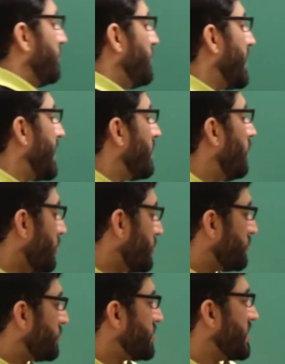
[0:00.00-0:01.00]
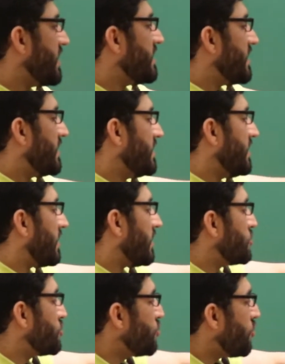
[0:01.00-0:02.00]
we can also see that there are
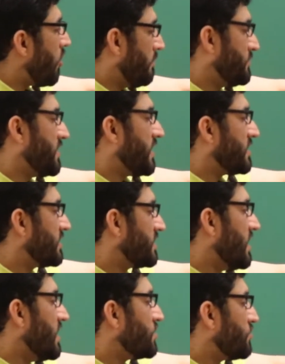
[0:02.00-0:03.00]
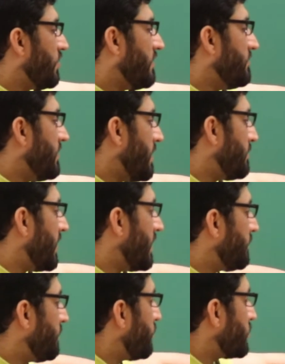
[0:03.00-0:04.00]
two objects. So if we apply
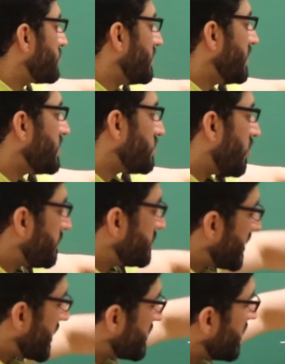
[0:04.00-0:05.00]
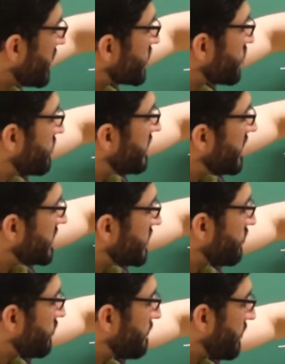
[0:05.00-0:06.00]
a force on this object, so this
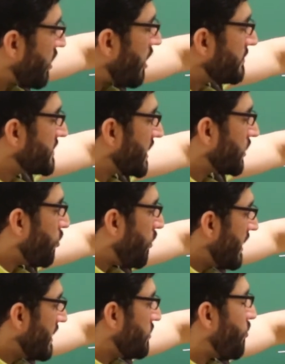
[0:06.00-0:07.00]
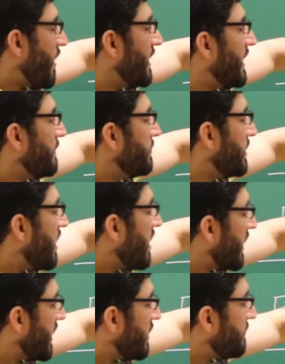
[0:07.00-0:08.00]
object 1 will
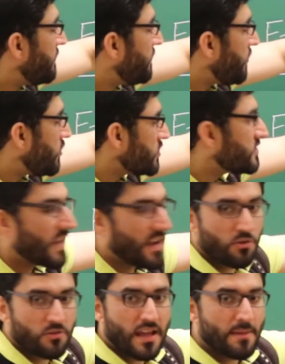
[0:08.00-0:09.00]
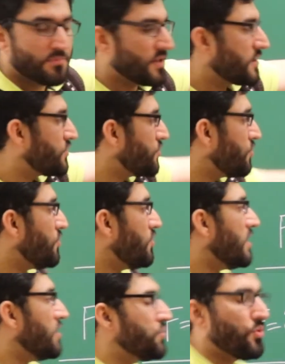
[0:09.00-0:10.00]
apply a force on object 2
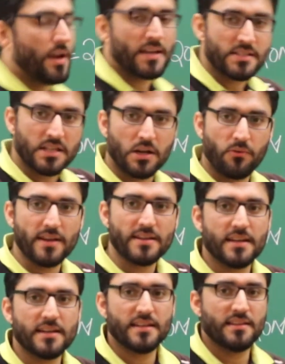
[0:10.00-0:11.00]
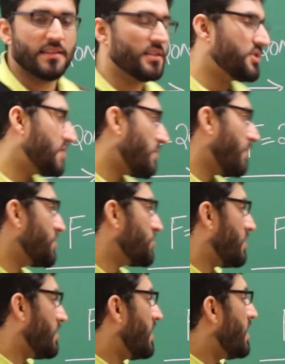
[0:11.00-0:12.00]
to accelerate it in this
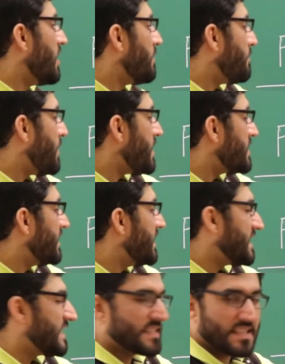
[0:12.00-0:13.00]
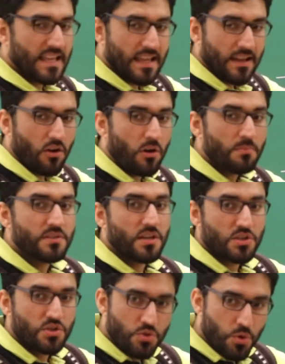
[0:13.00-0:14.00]
direction. But this
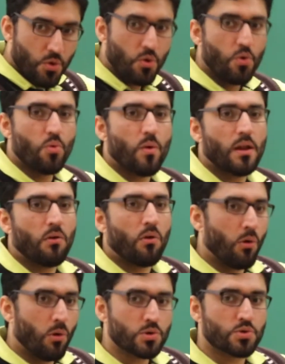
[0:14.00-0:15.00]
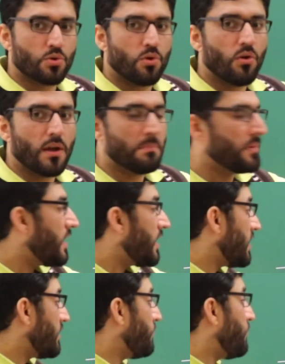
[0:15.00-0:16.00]
object 2 will also apply
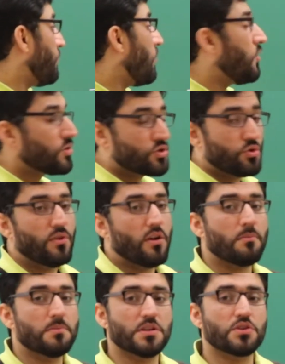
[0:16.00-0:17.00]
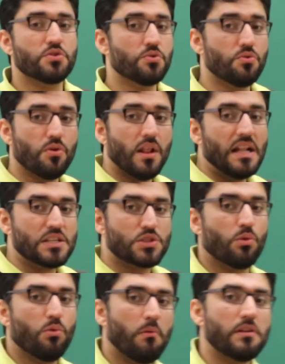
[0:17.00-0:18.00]
a force on object 2.
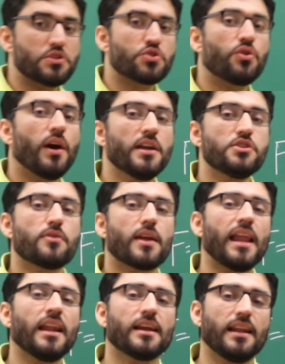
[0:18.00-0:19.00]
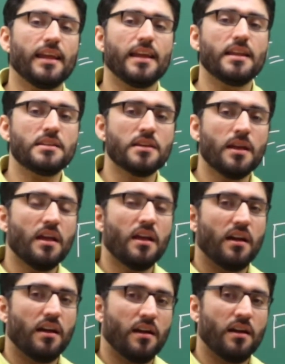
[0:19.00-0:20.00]
So we will try to calculate
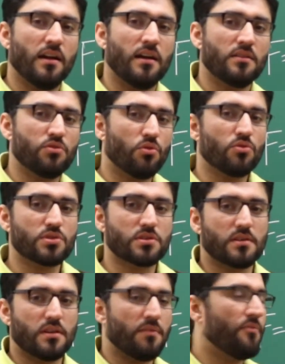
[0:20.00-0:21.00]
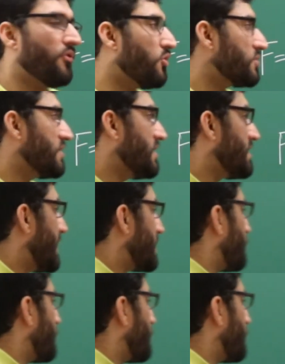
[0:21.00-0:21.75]
those forces as